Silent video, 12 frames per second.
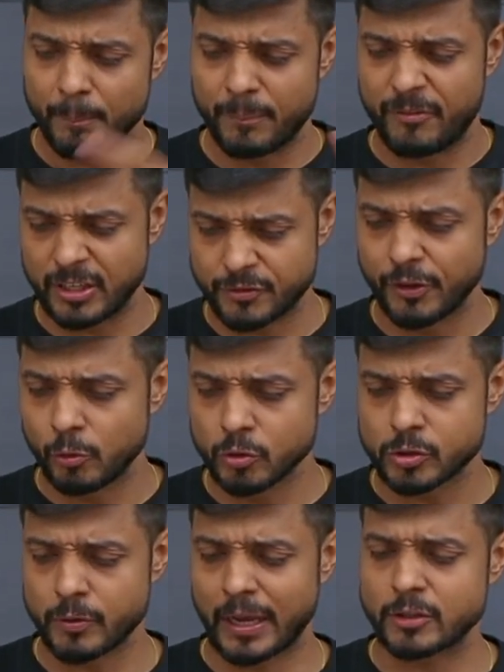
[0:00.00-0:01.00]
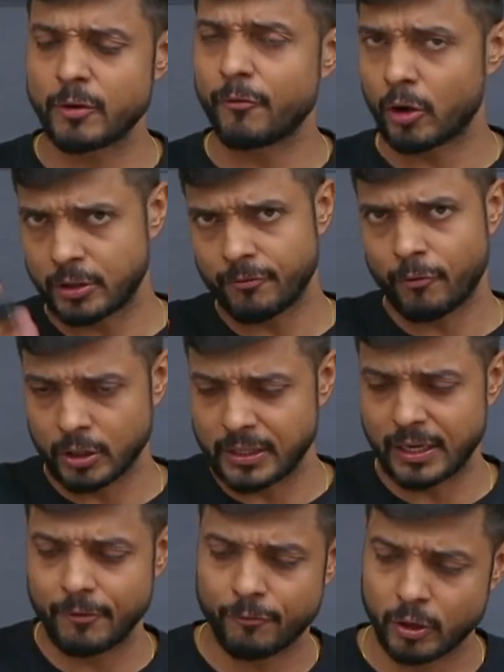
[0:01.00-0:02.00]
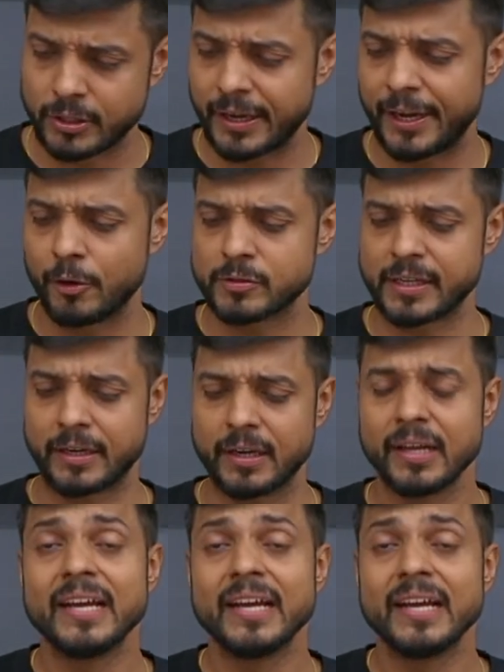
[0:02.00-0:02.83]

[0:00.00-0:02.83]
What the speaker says: which we use to actually for the radio signal,